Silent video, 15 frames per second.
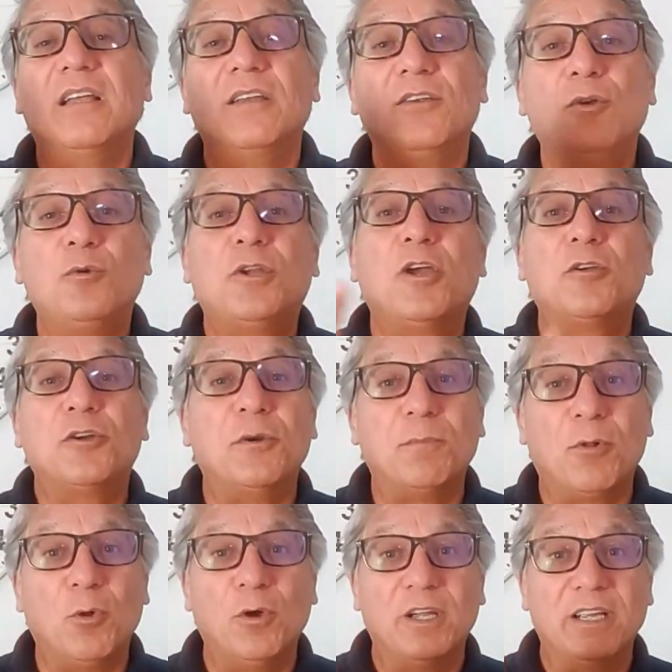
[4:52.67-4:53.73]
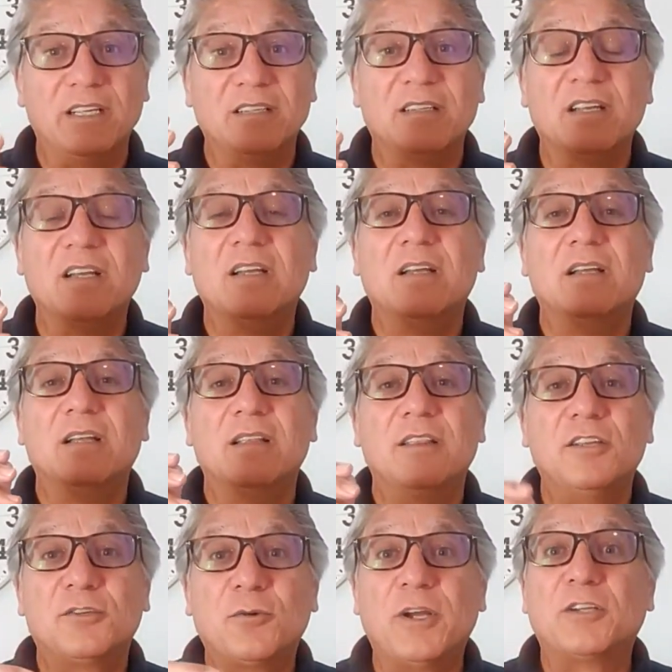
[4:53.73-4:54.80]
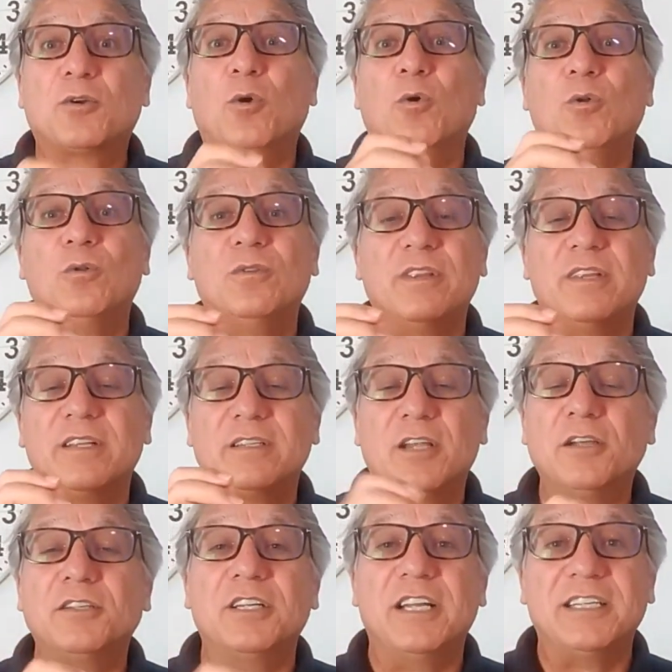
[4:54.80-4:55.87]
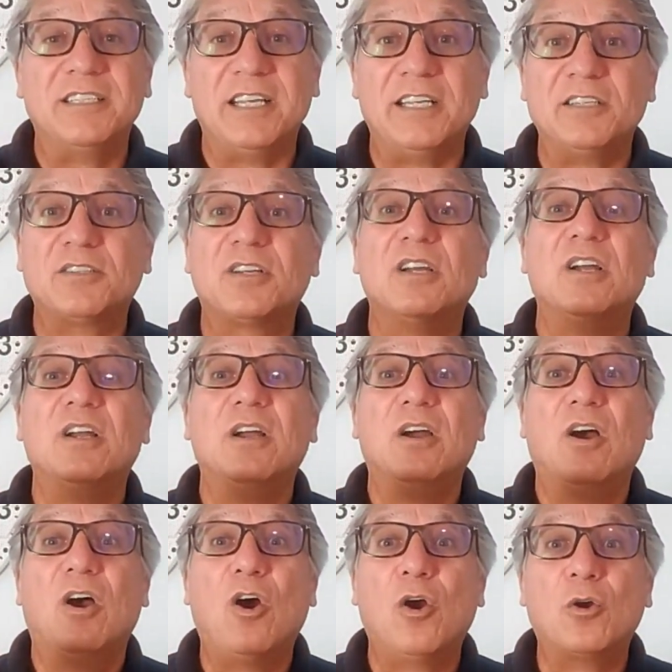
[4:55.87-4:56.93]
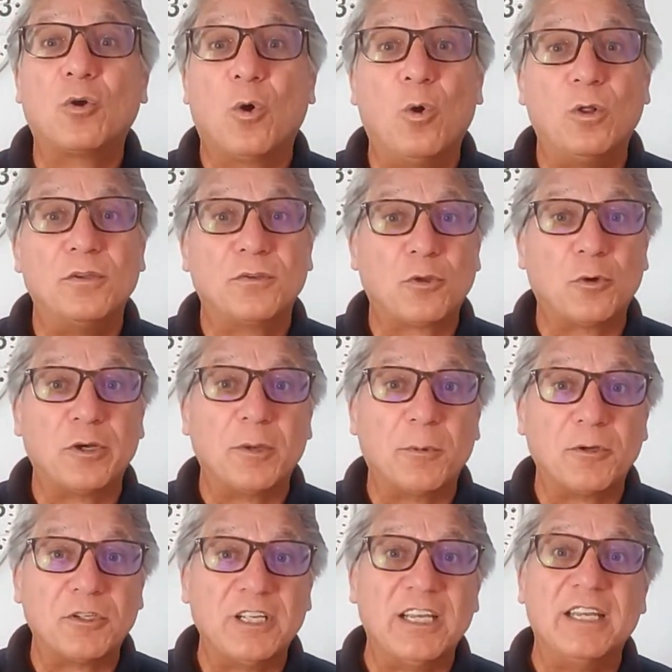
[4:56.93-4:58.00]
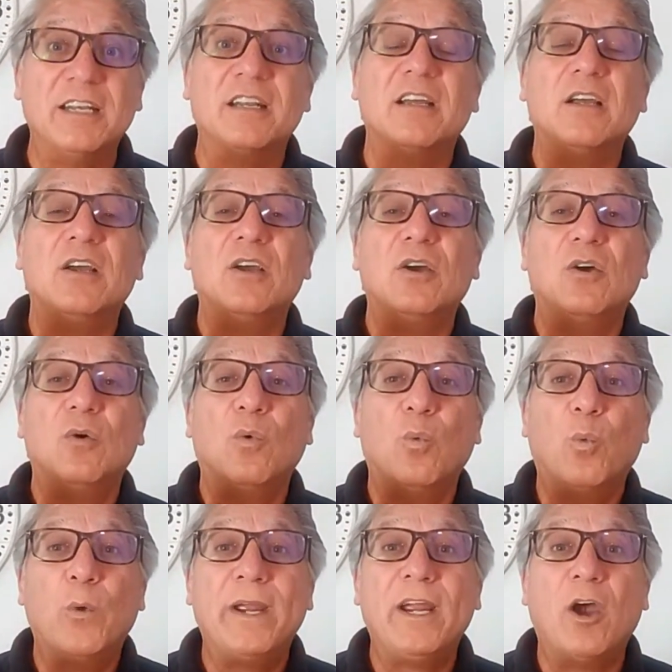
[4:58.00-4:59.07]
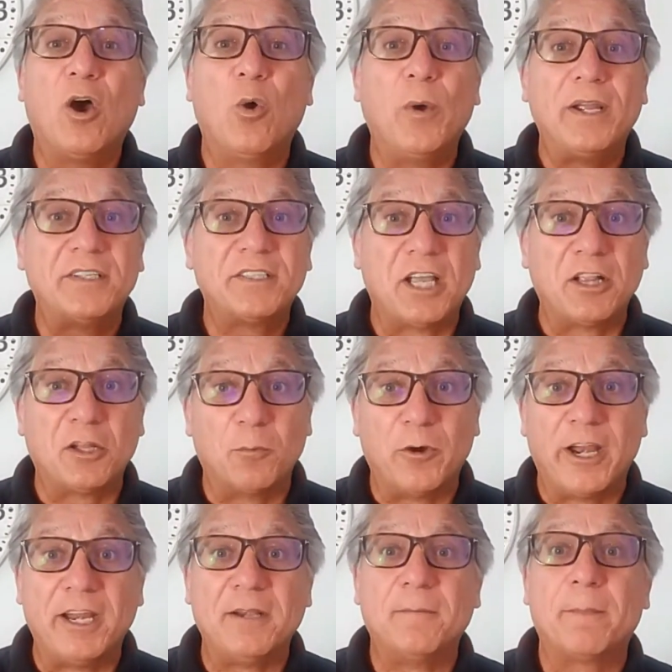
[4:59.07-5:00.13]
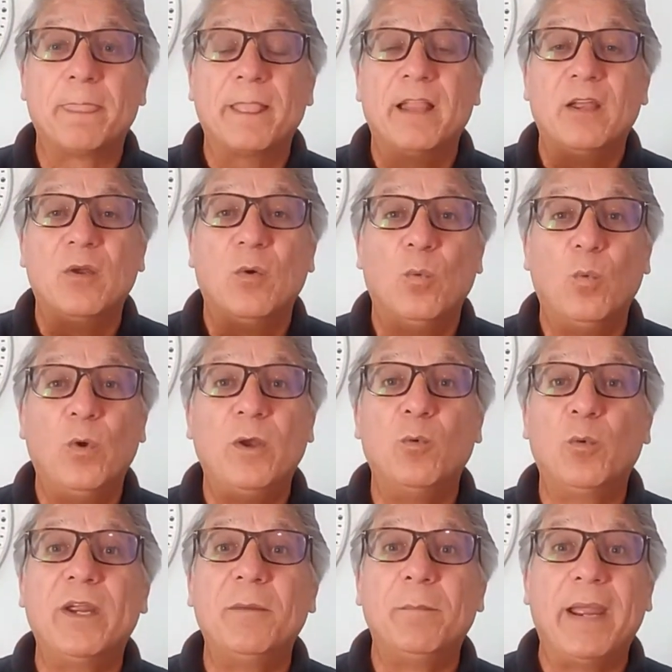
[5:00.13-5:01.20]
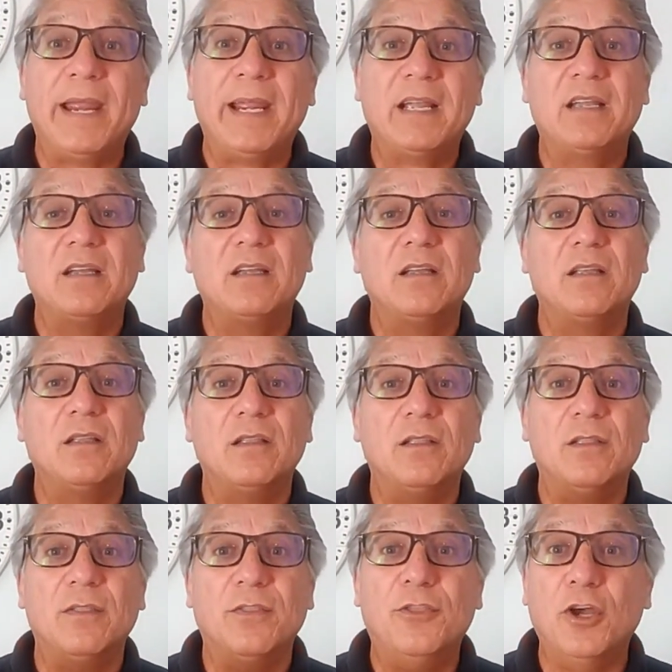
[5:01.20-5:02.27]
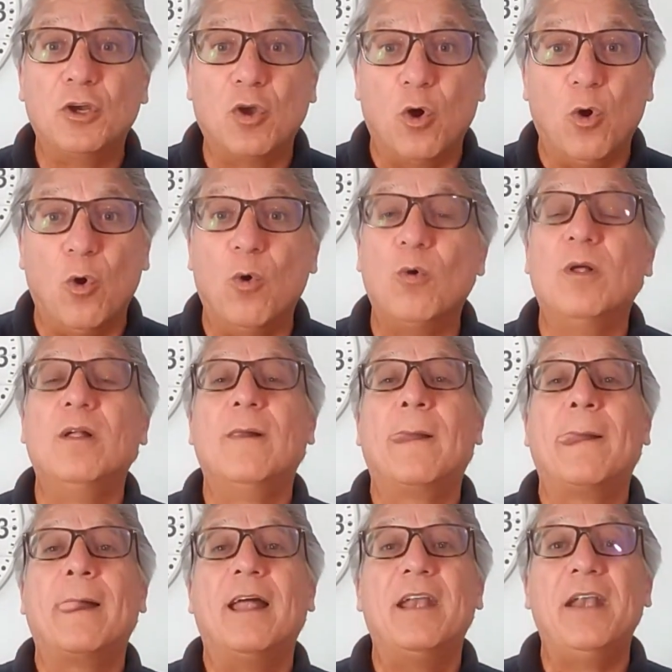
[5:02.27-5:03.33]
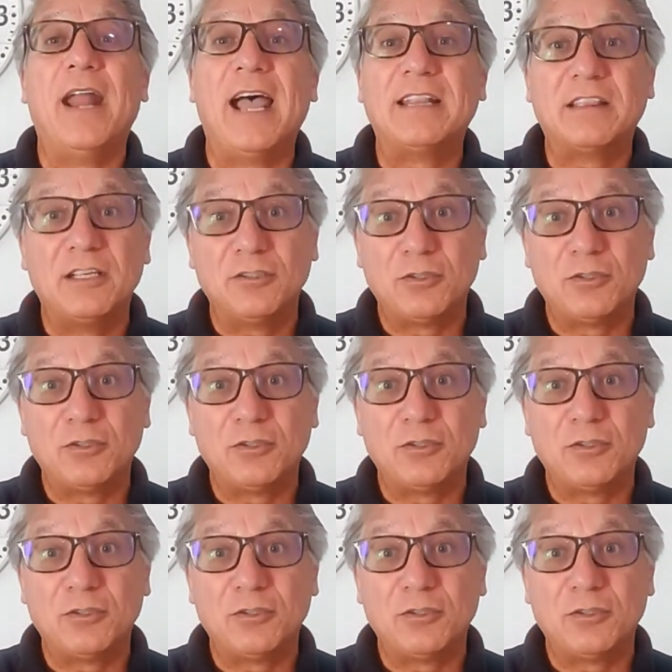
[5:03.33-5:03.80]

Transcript: You tell your employees the stretch goal doesn't exist. Our goal is 30%. we always celebrate when we make the goal, not the